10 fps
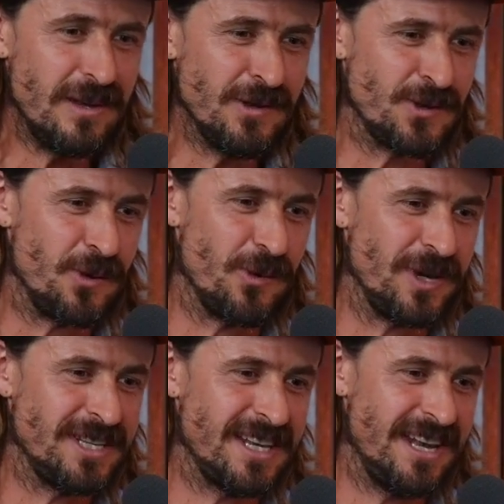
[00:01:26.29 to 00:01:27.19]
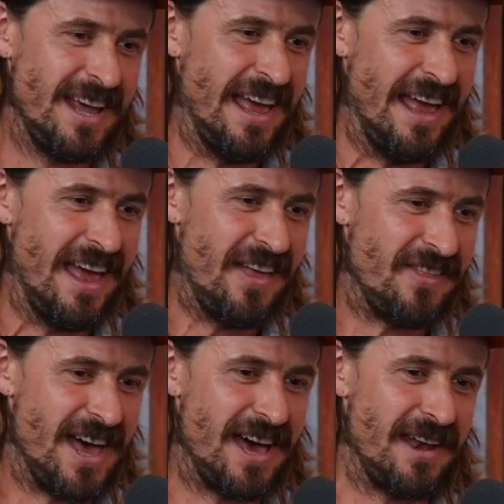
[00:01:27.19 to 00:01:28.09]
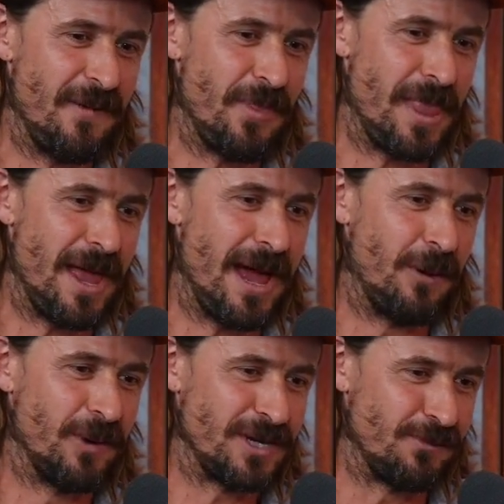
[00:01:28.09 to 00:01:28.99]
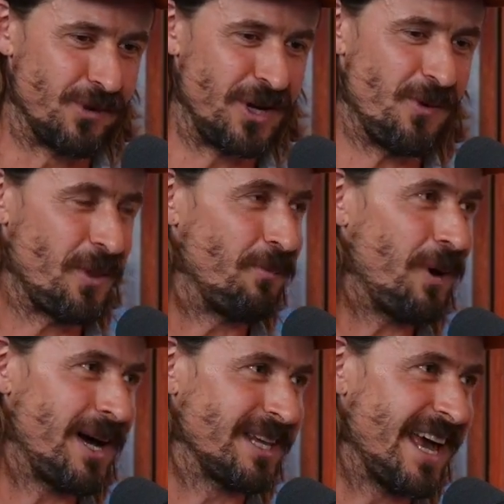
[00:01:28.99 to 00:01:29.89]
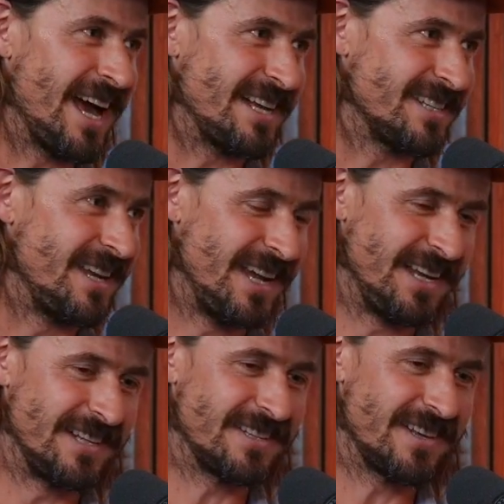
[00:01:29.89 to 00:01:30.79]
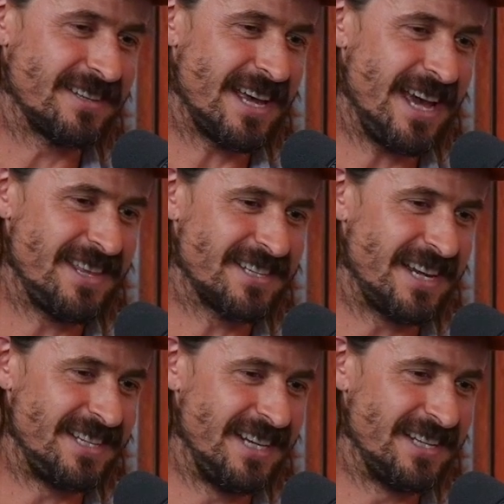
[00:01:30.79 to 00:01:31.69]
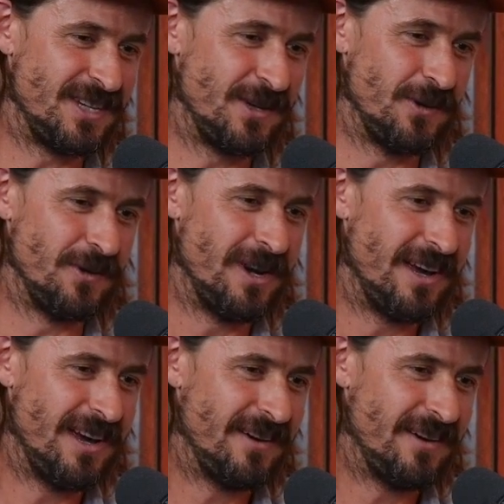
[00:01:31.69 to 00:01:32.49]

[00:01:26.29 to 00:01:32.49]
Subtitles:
So the reason that I wanted to bring you on the podcast today is because I had this idea to